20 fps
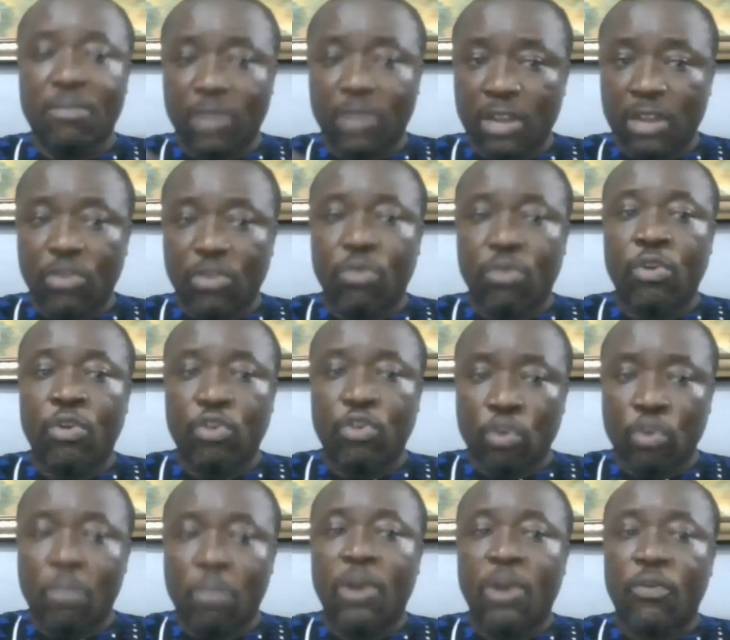the no
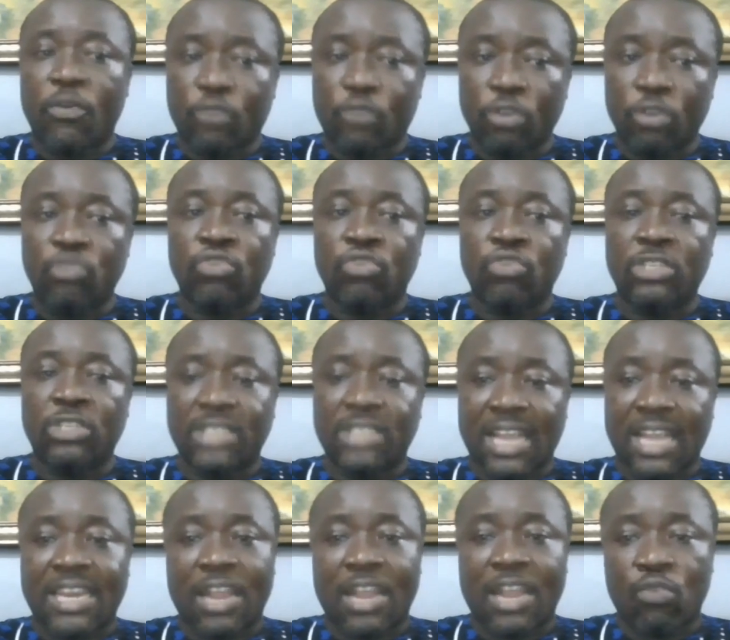number of countries
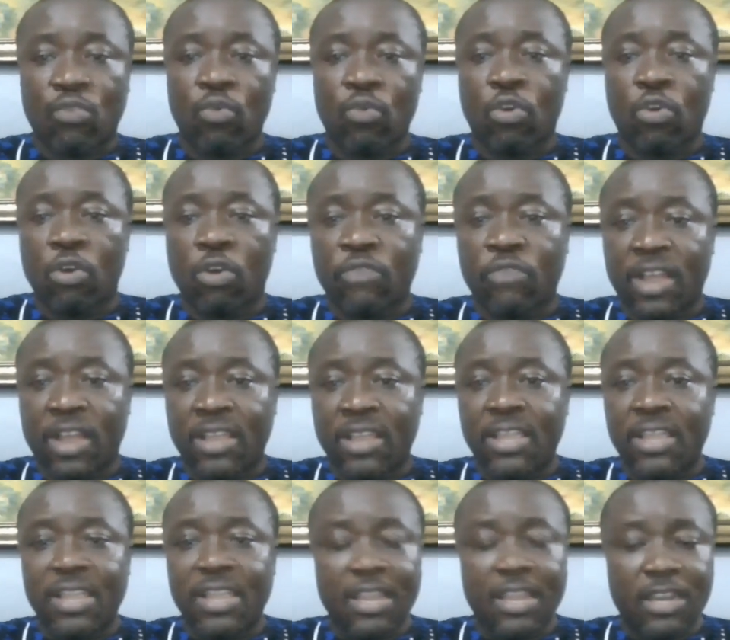that that will cover
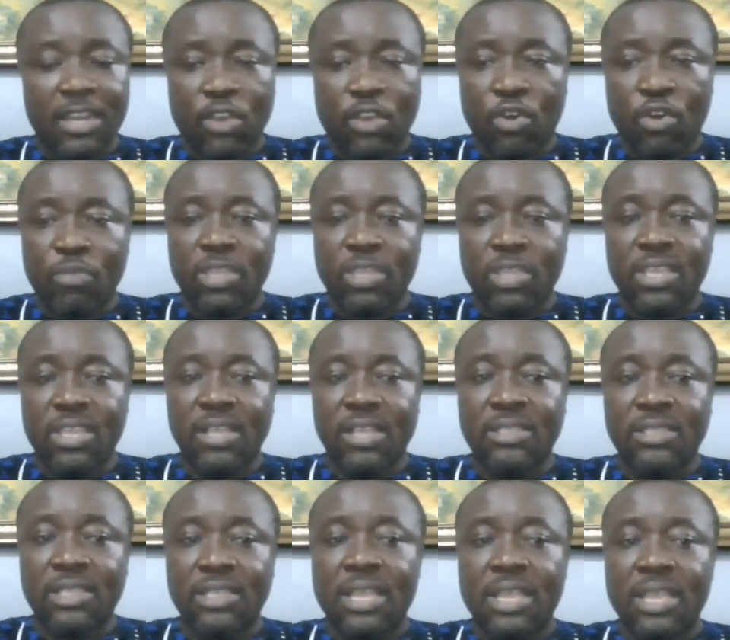in the coming
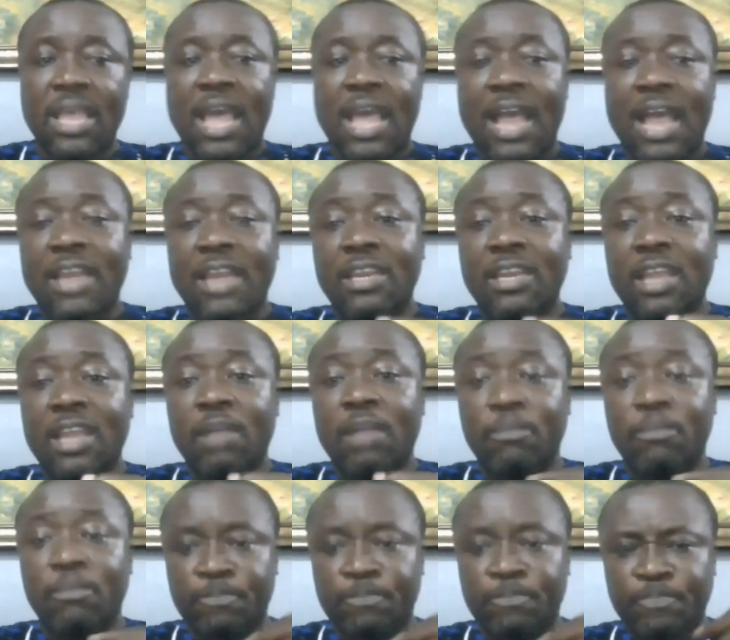years. And um,